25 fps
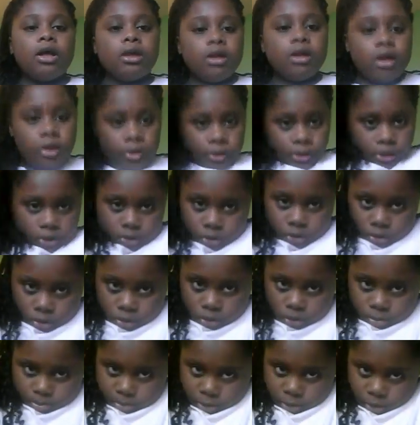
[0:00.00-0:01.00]
Nothing
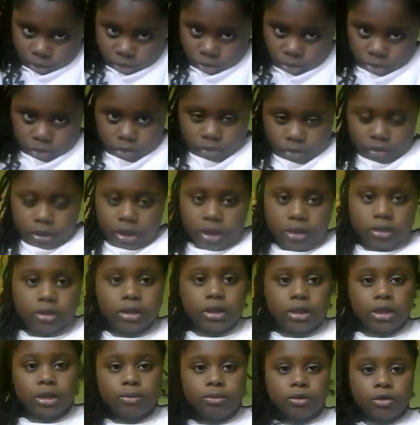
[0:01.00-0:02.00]
too special, just had
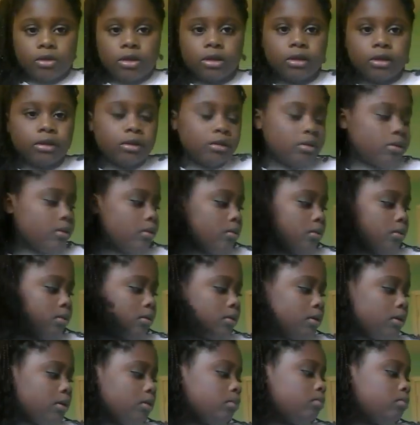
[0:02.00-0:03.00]
the Amazon logo
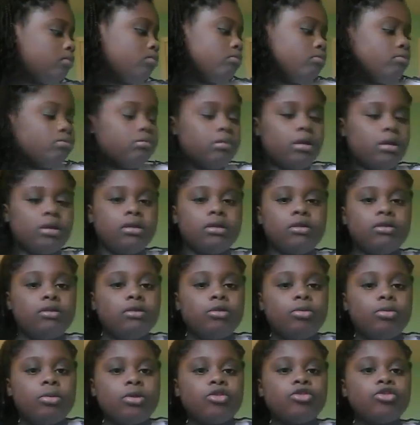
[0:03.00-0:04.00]
on it. Nothing
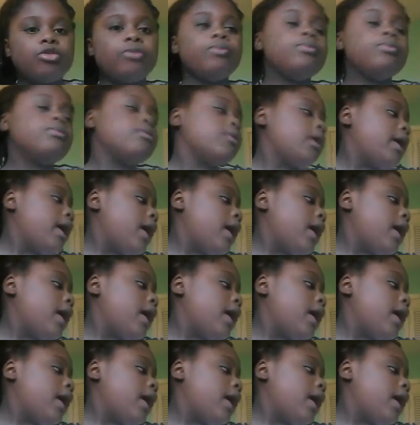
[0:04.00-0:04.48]
too special.